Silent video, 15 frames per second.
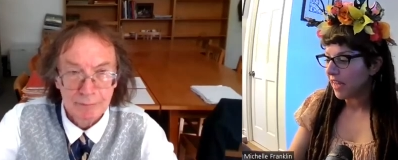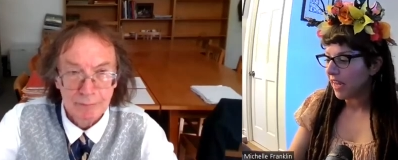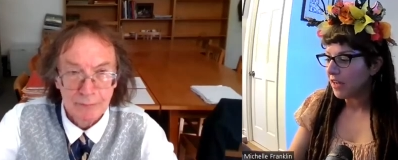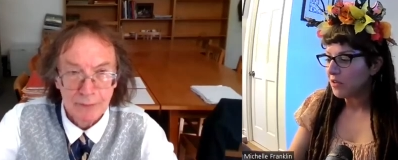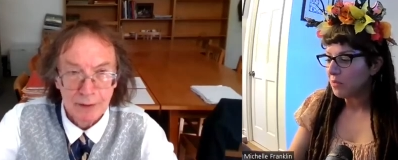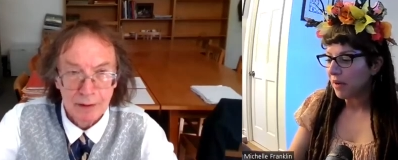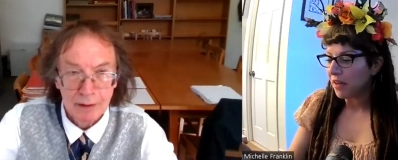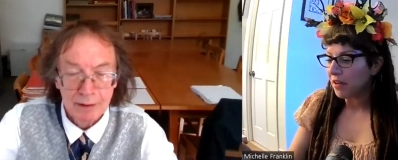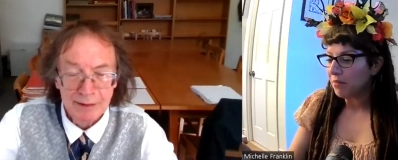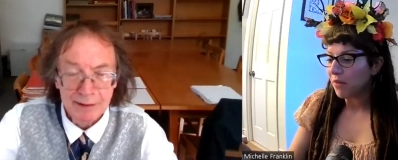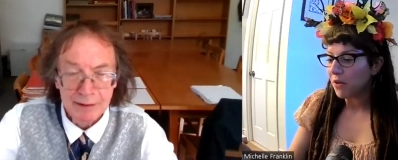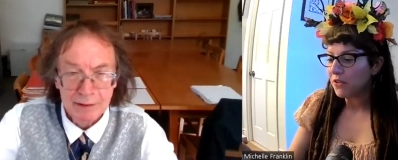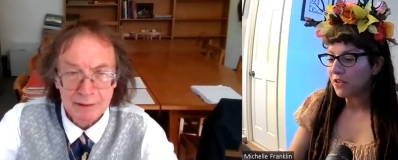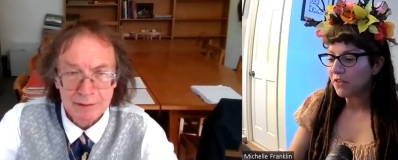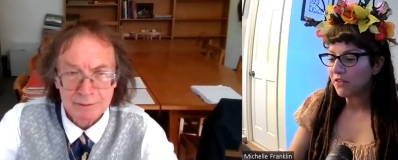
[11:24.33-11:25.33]
Speaker 1: As well,
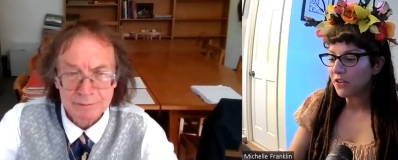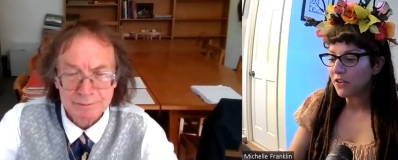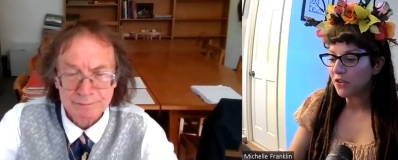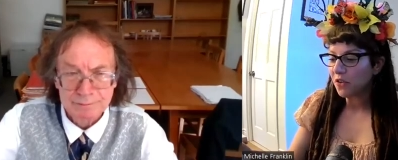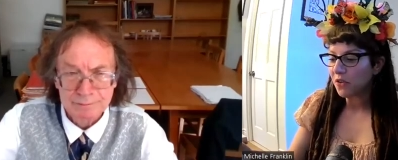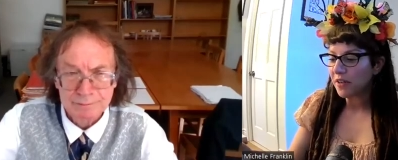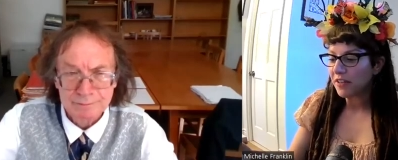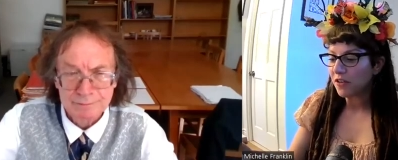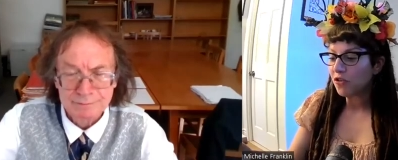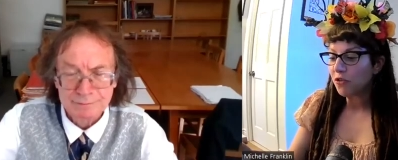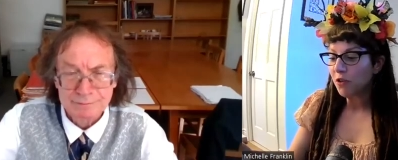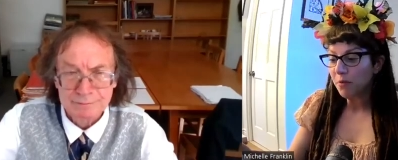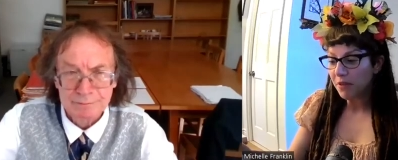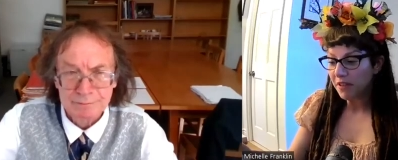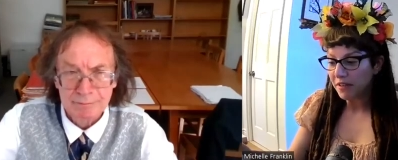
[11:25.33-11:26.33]
most of the stories
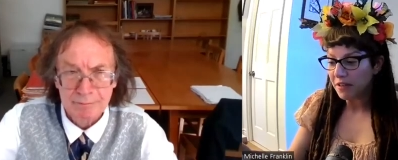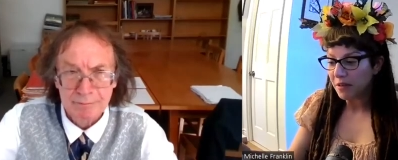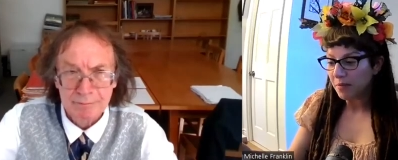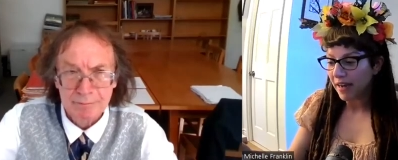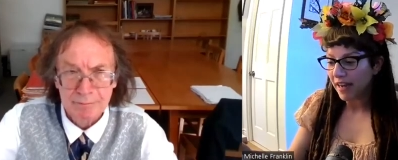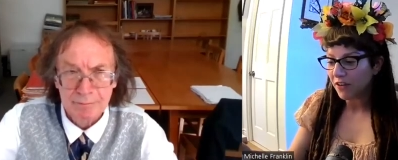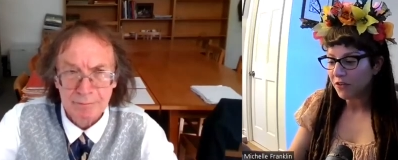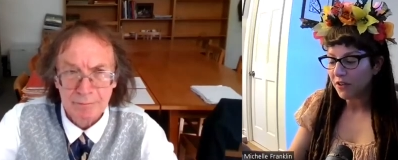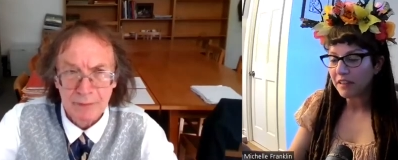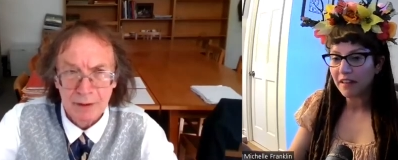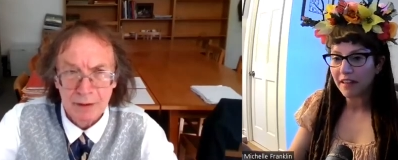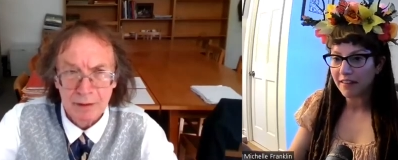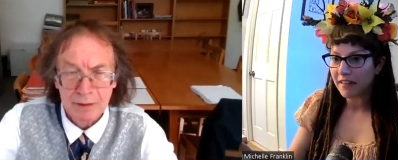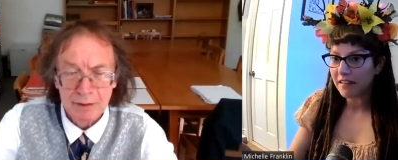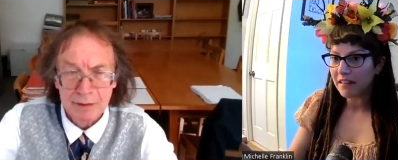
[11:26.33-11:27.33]
attributed to Patrick,
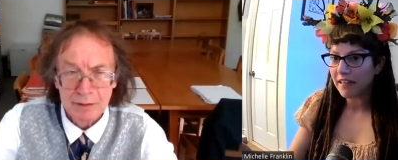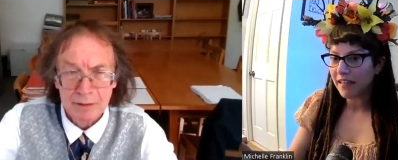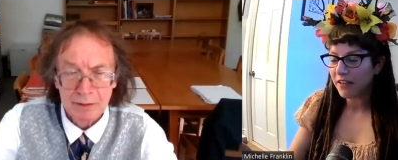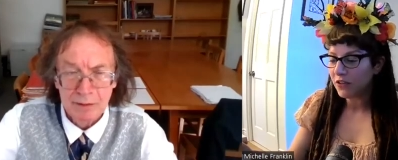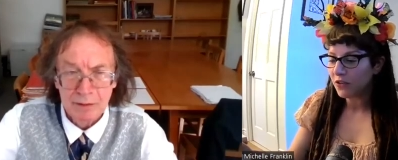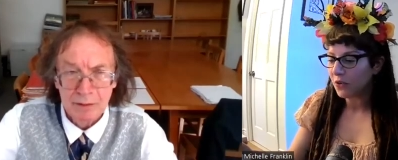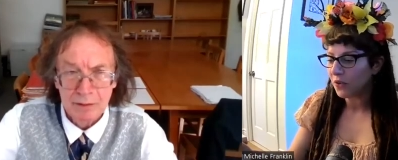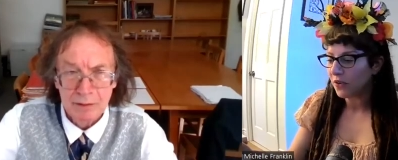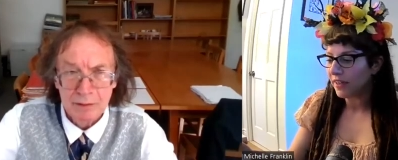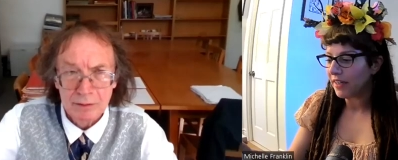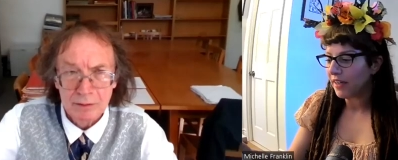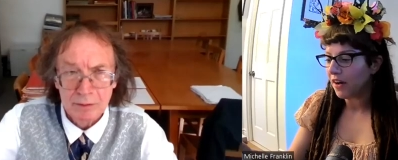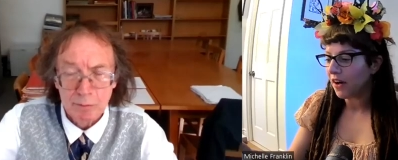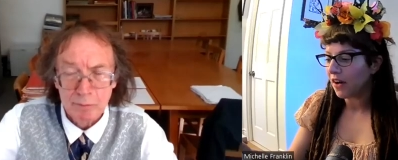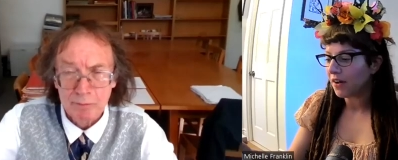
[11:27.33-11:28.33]
like the snake
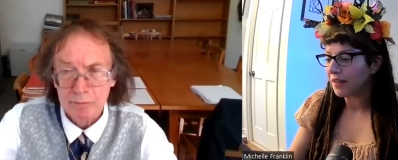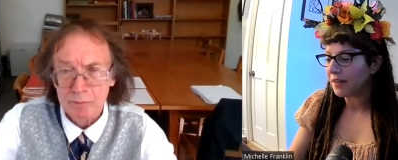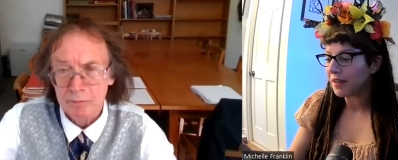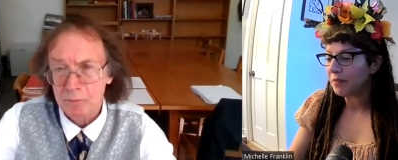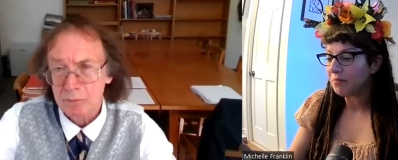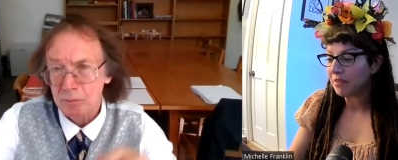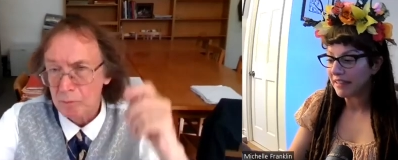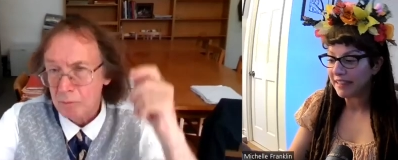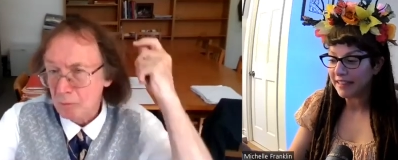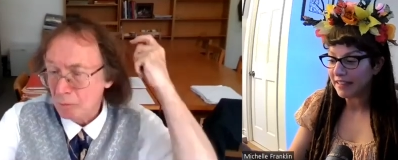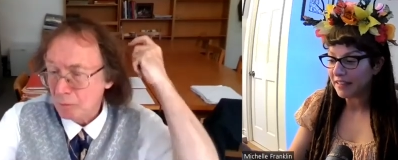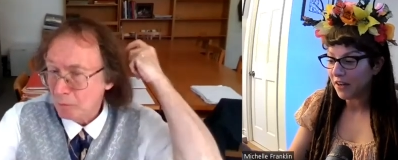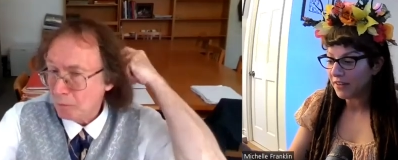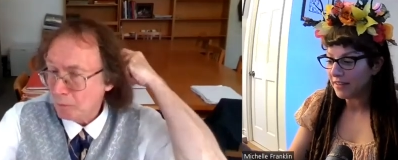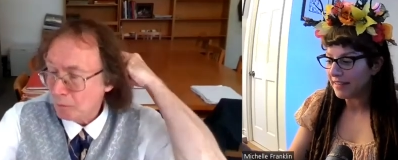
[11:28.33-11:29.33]
story, are complete
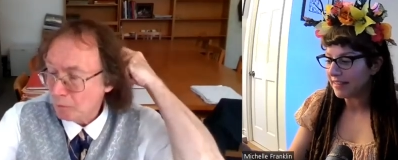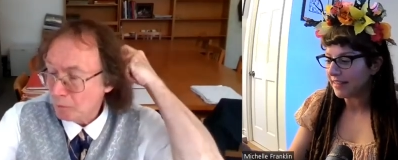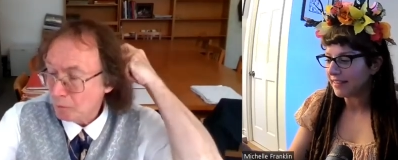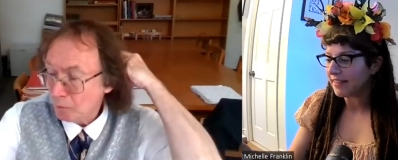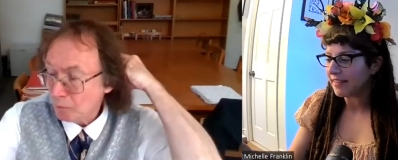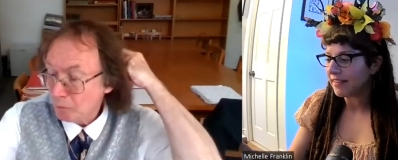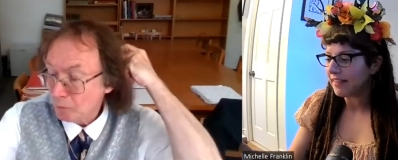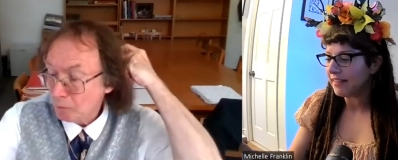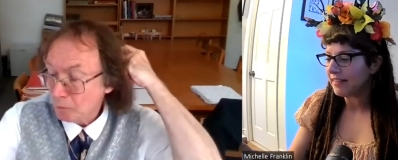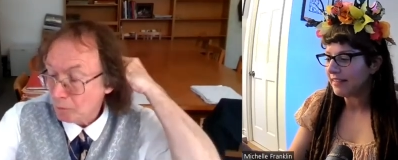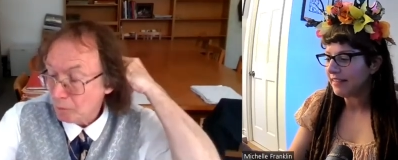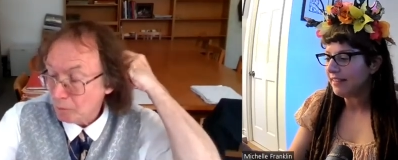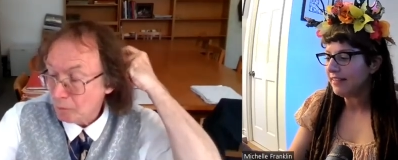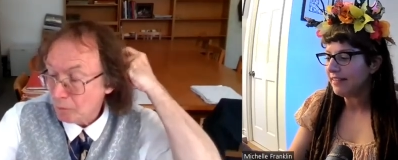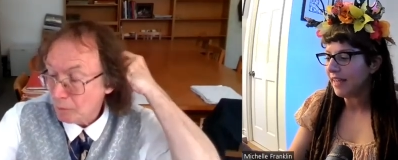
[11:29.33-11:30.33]
nonsense.
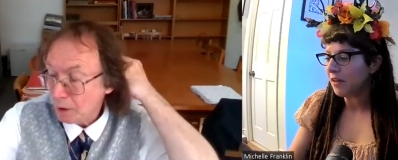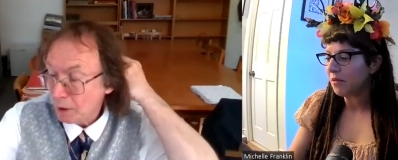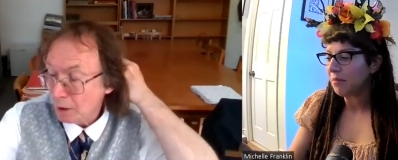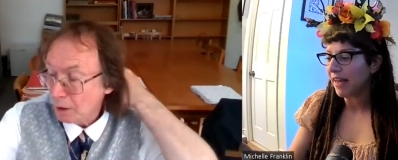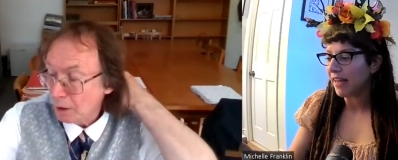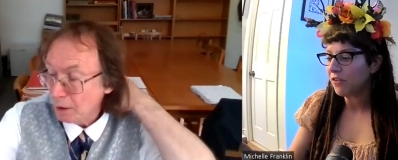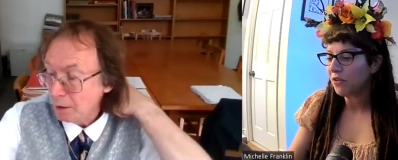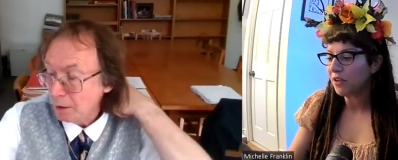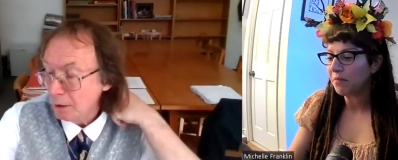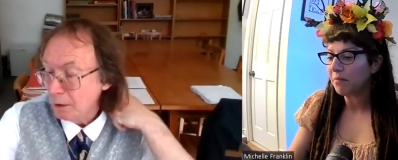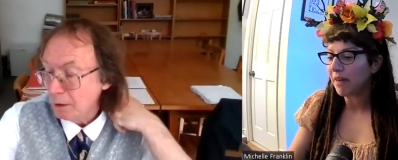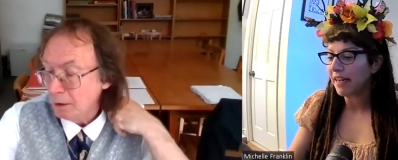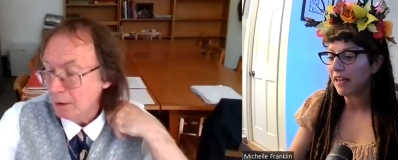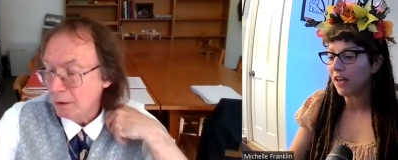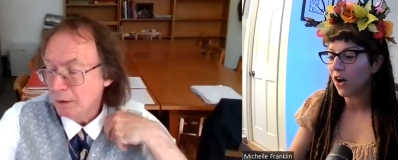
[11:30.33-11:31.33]
Did Downpatrick
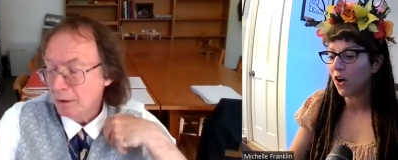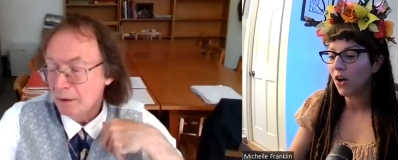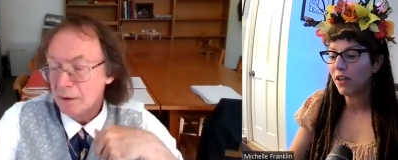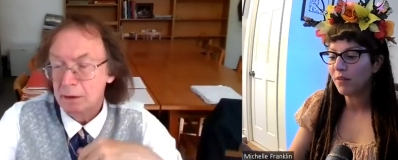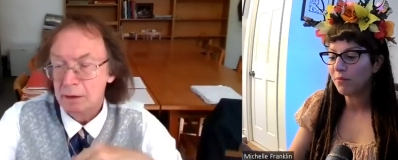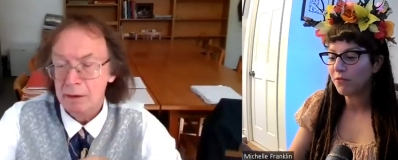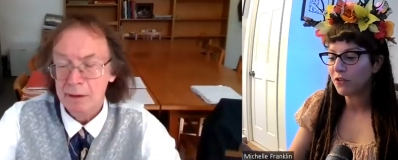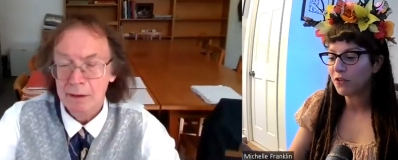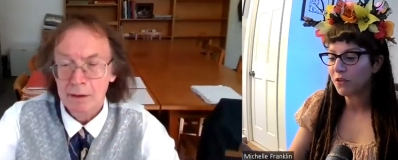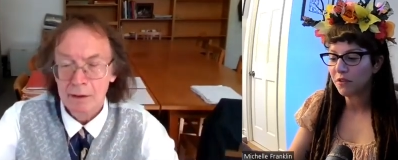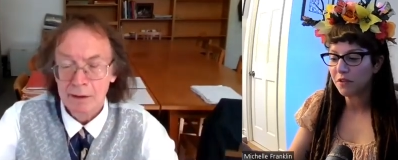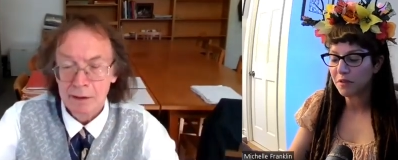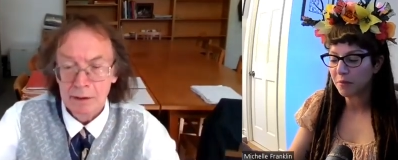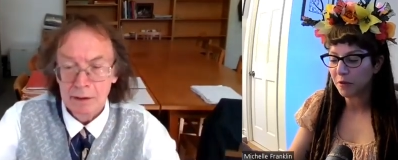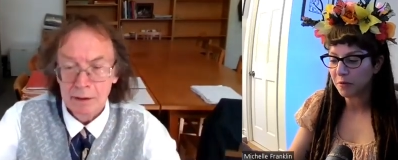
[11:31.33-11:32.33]
make it all up for
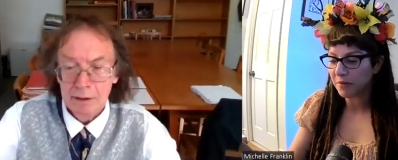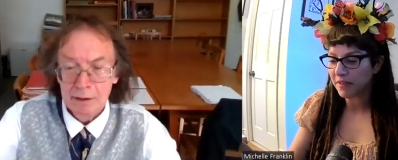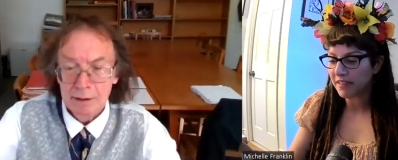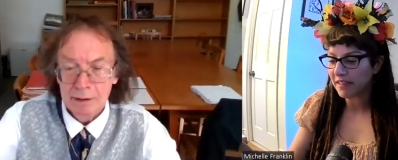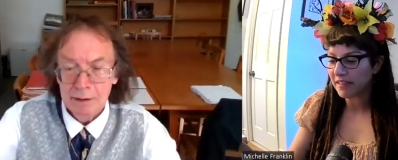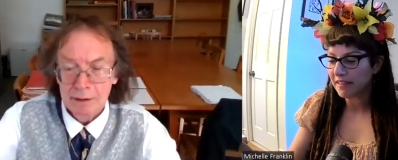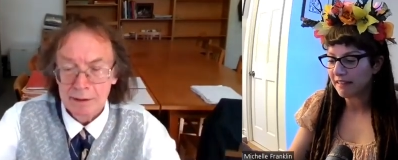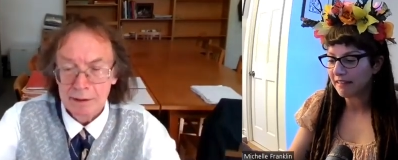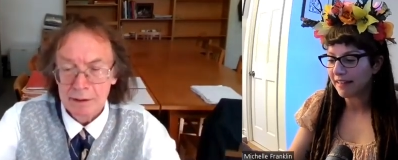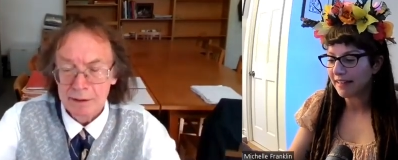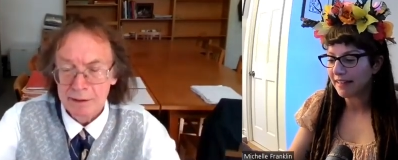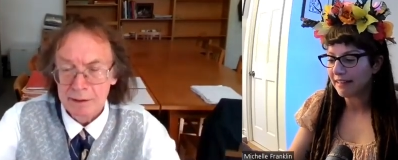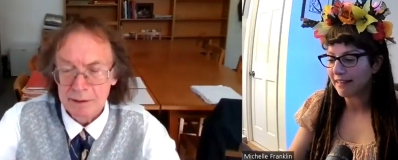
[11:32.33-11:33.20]
tourist purposes, like